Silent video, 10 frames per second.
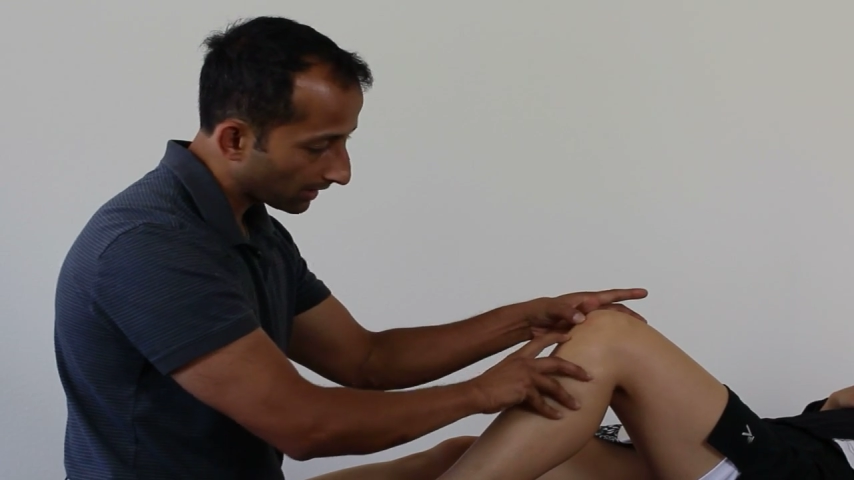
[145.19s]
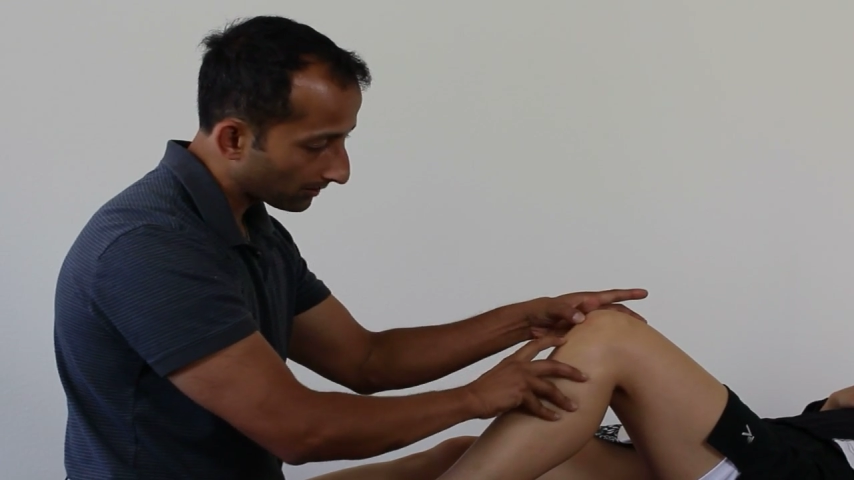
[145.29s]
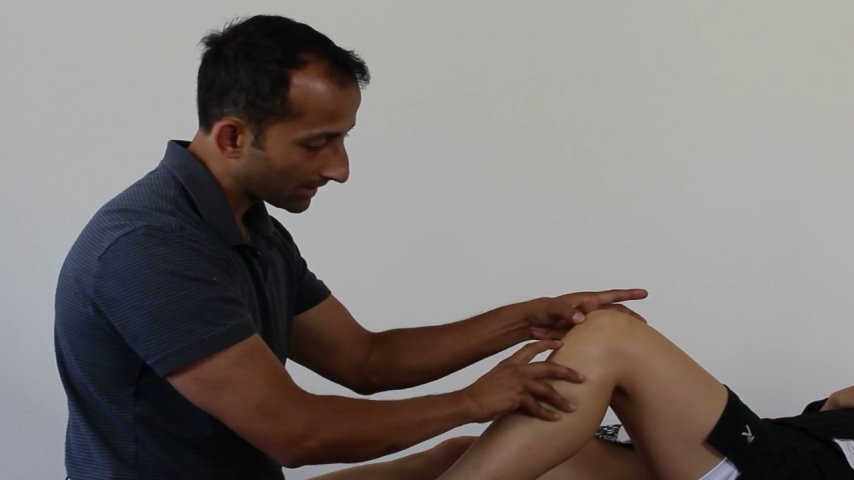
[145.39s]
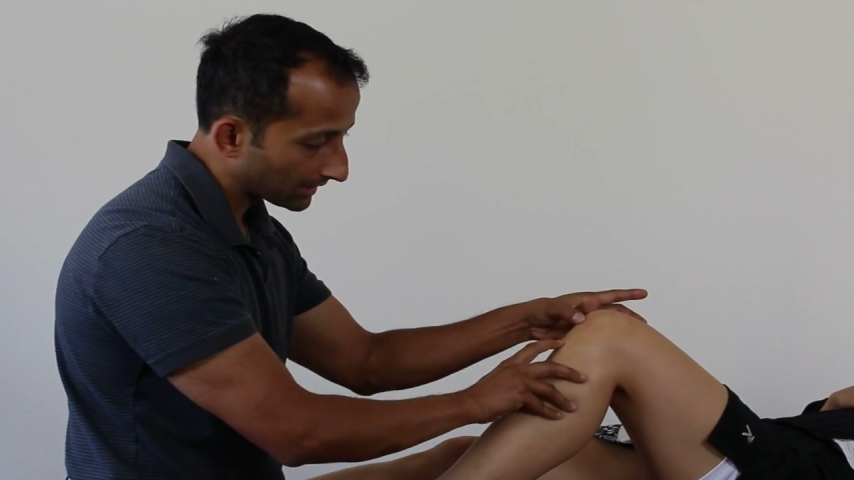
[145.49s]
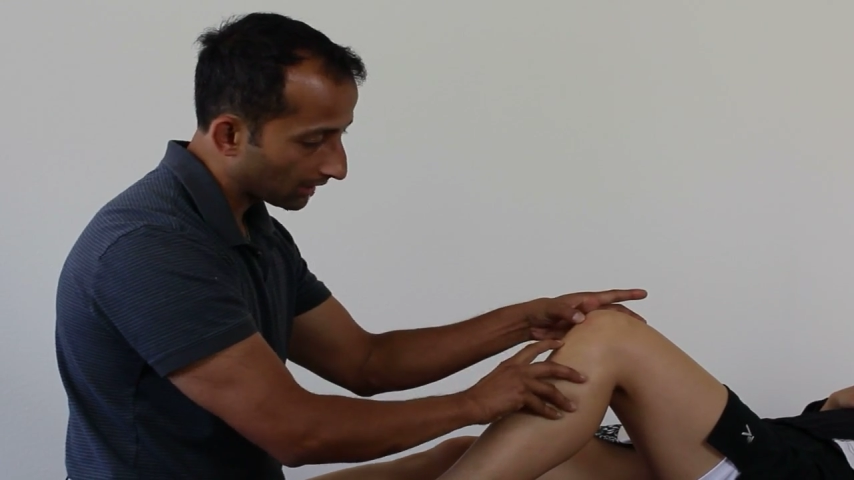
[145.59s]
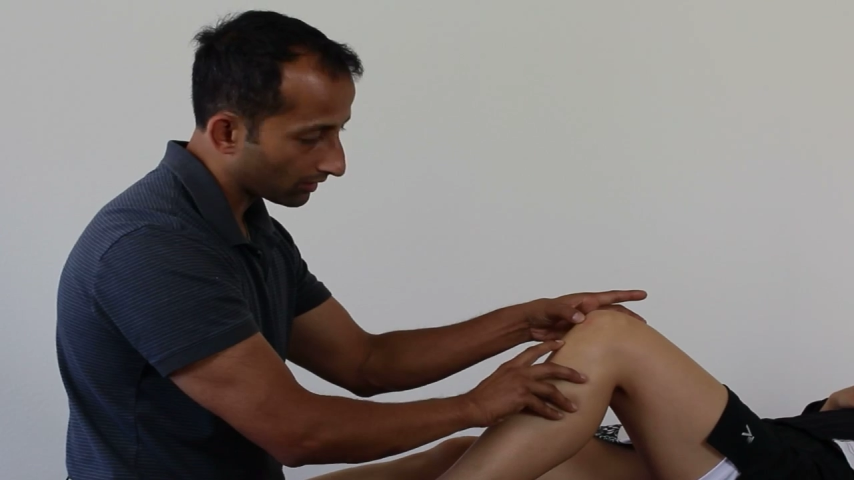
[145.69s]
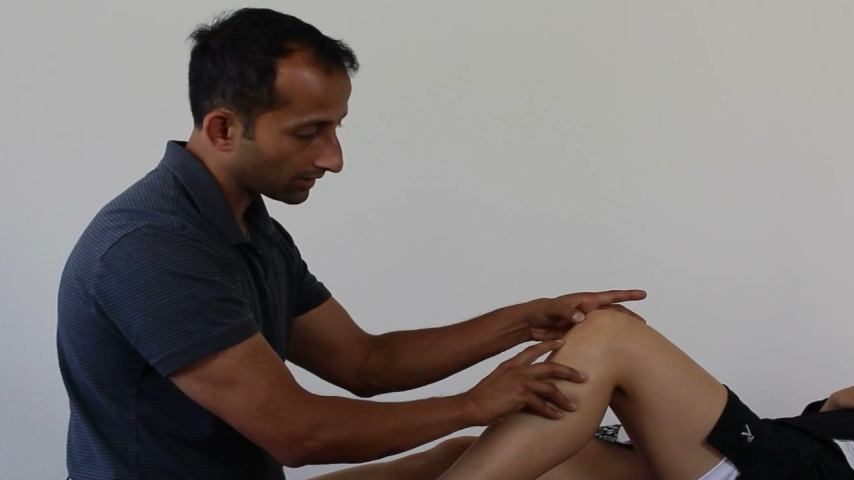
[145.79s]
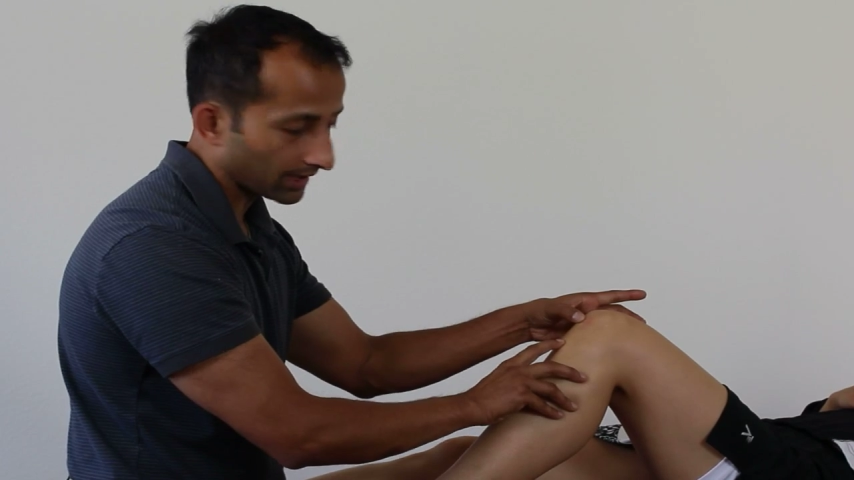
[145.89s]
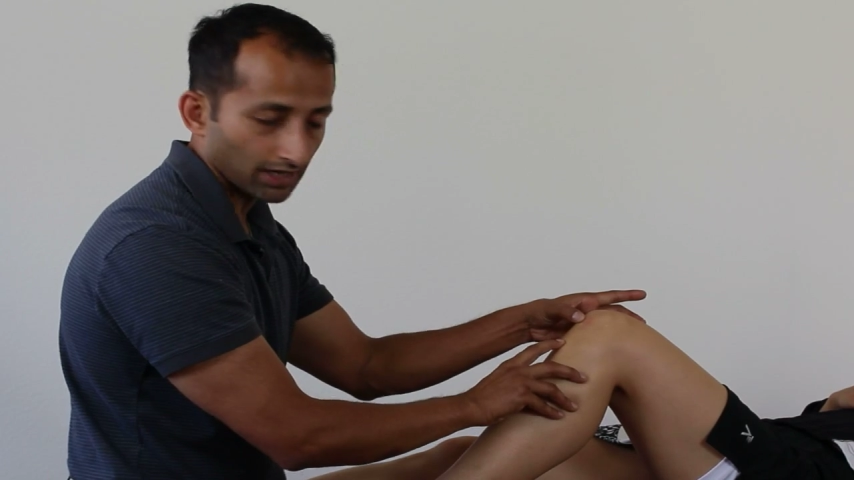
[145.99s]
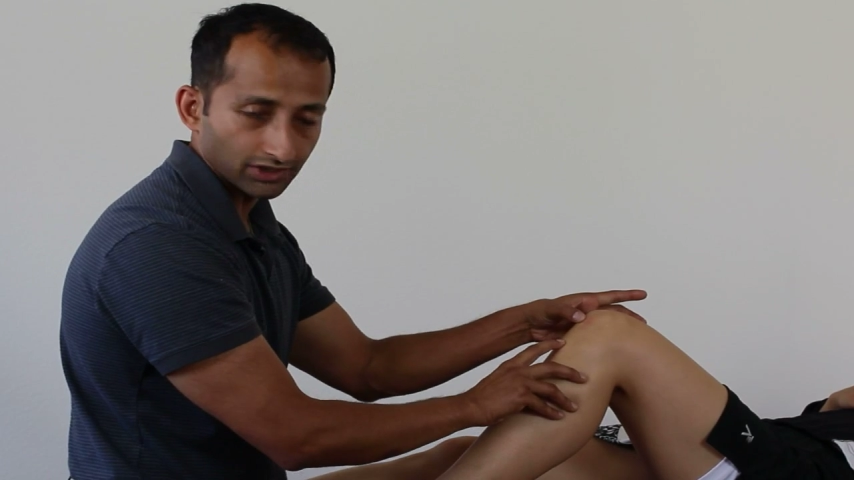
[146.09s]
coming down and
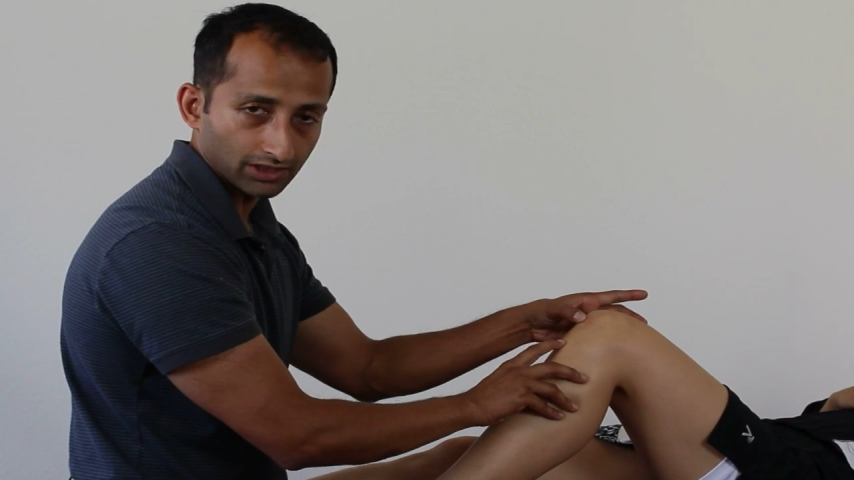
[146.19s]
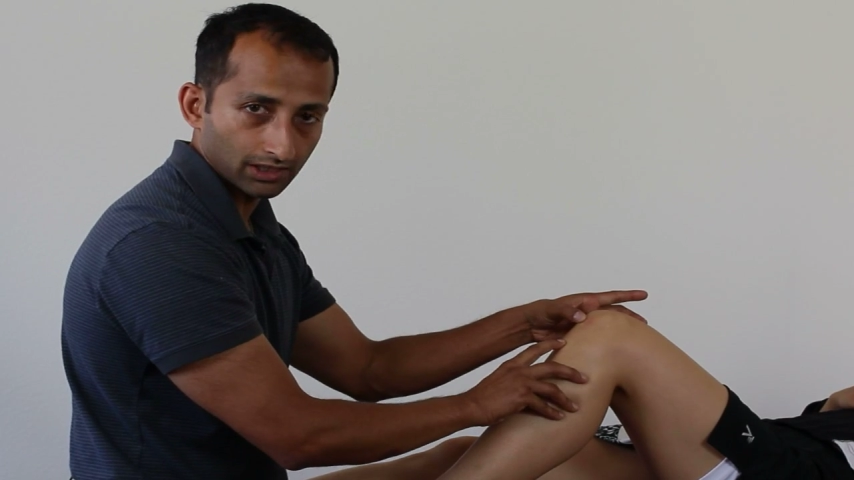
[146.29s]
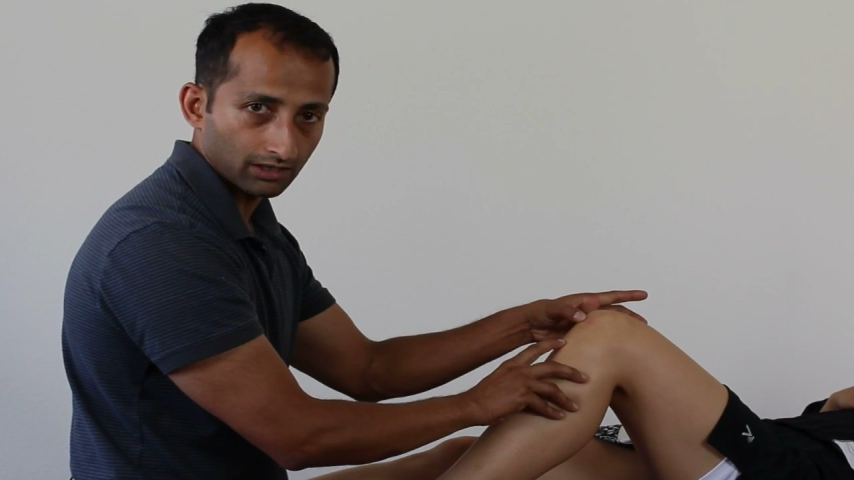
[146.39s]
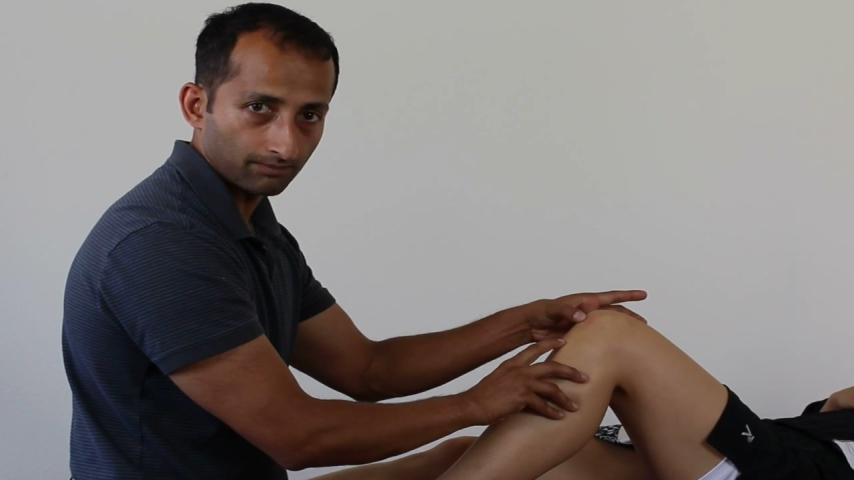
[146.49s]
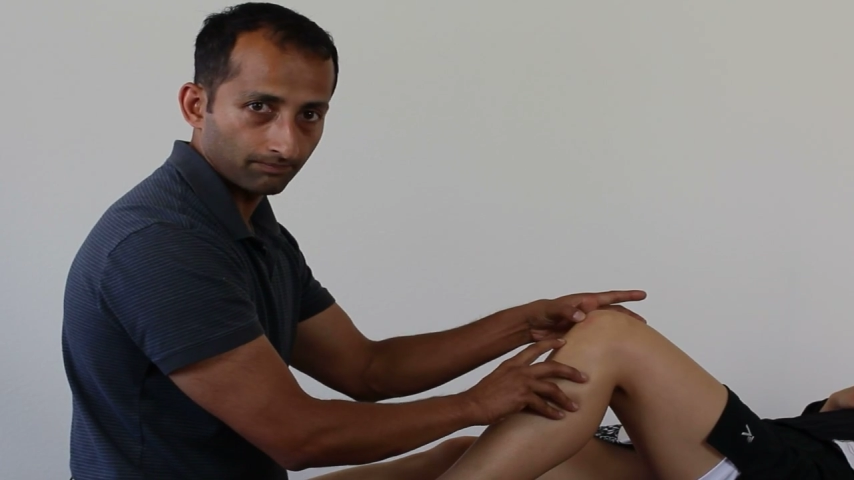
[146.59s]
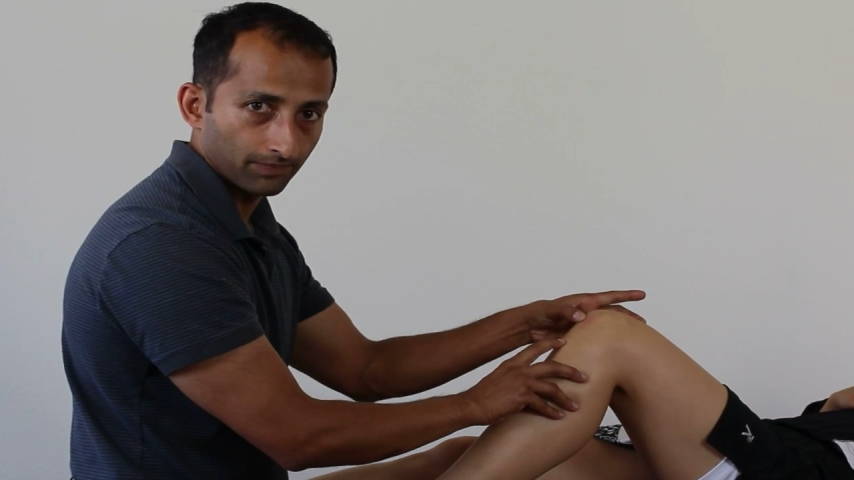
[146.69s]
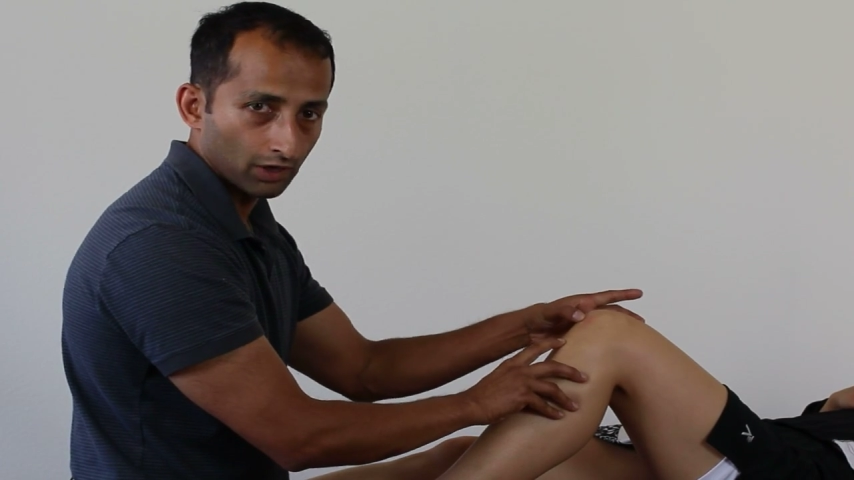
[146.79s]
attaching here.